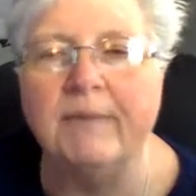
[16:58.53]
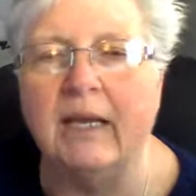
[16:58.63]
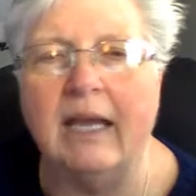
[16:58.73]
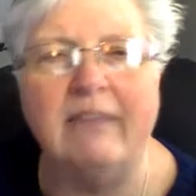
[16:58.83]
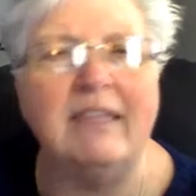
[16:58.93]

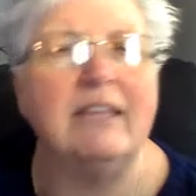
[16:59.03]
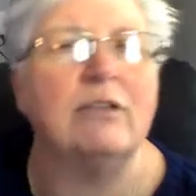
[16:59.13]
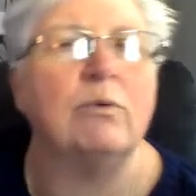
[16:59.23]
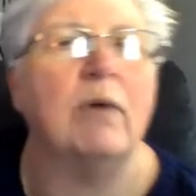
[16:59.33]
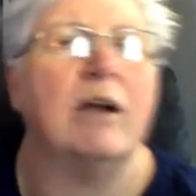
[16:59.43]
I think the
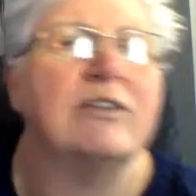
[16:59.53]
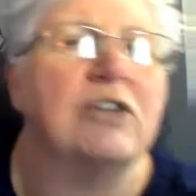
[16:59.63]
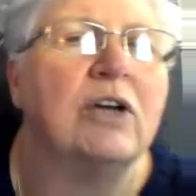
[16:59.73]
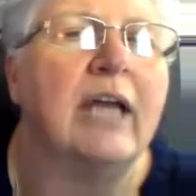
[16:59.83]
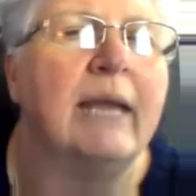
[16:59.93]
rocks
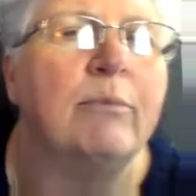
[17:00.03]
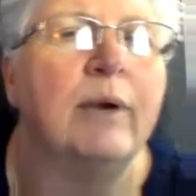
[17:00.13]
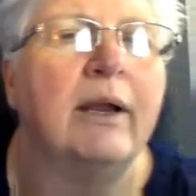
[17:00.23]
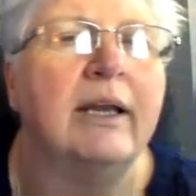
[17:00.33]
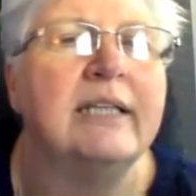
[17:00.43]
are light
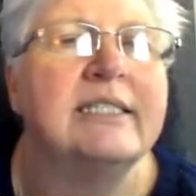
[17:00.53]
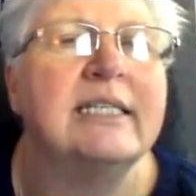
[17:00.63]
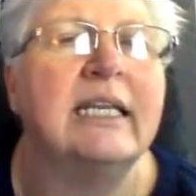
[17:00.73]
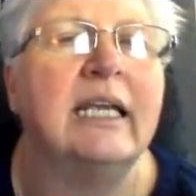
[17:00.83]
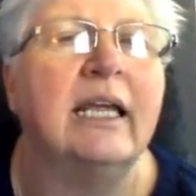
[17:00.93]
brown. Let's
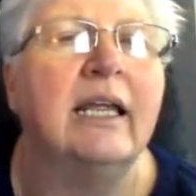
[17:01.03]
see.